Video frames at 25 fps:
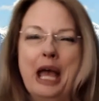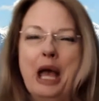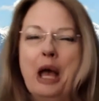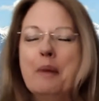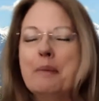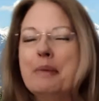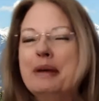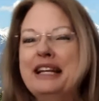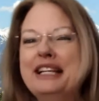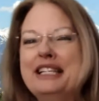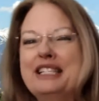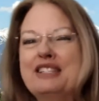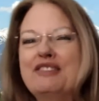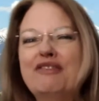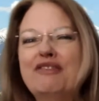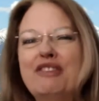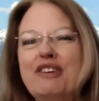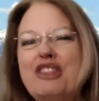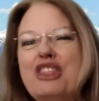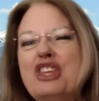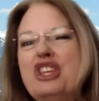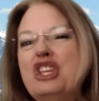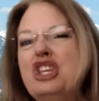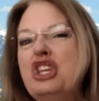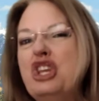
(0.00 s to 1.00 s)
But it's for
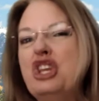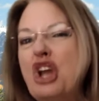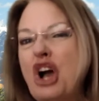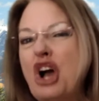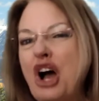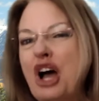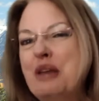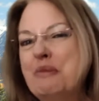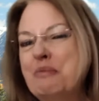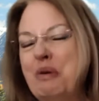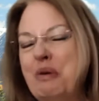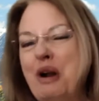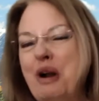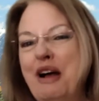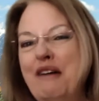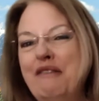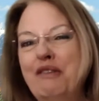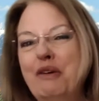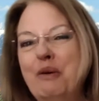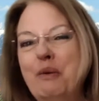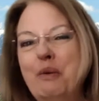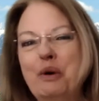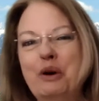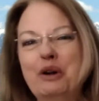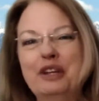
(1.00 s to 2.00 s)
the
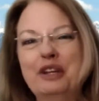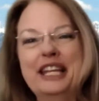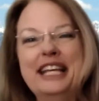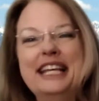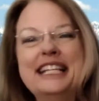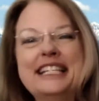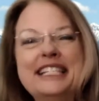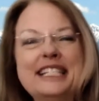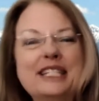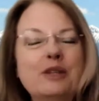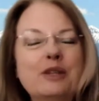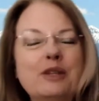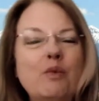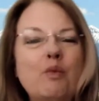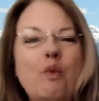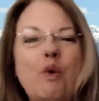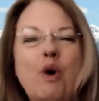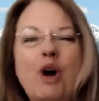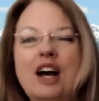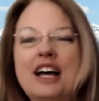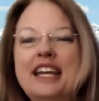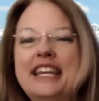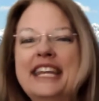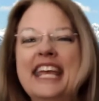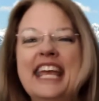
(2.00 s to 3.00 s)
nonprofit world. It's the
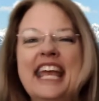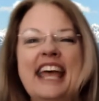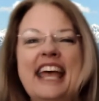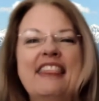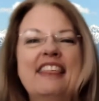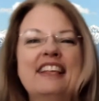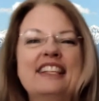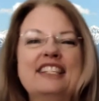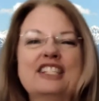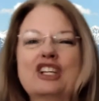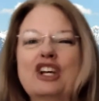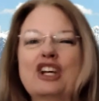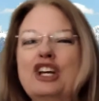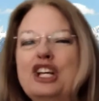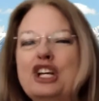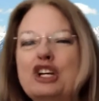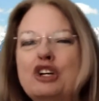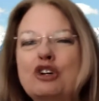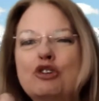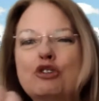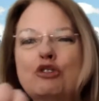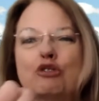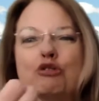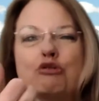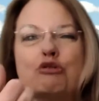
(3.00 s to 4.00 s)
one that's going to
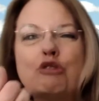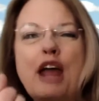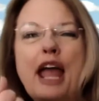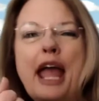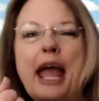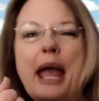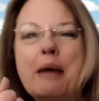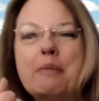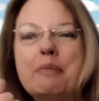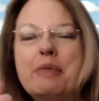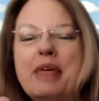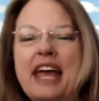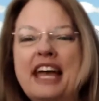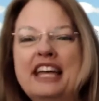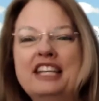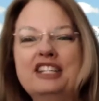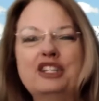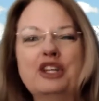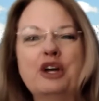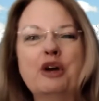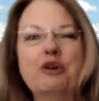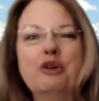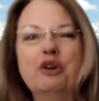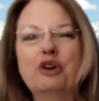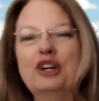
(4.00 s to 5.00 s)
grab that
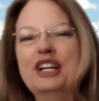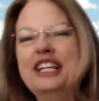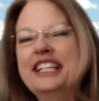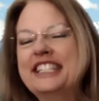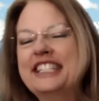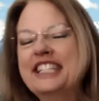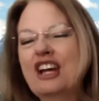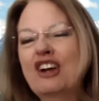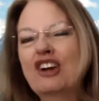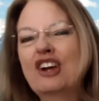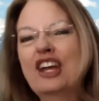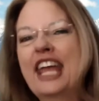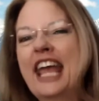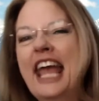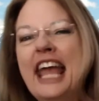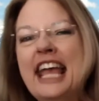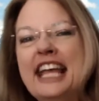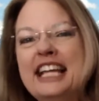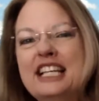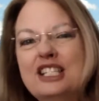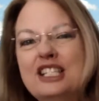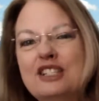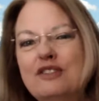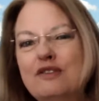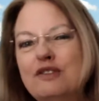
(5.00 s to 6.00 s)
donor. It's our
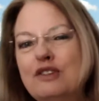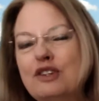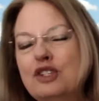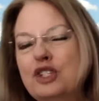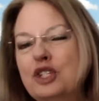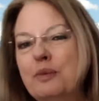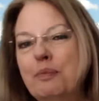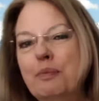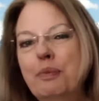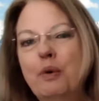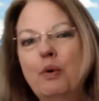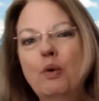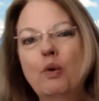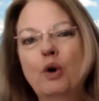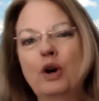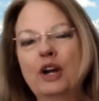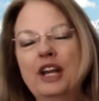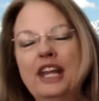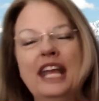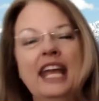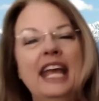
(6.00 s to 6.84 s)
case for support.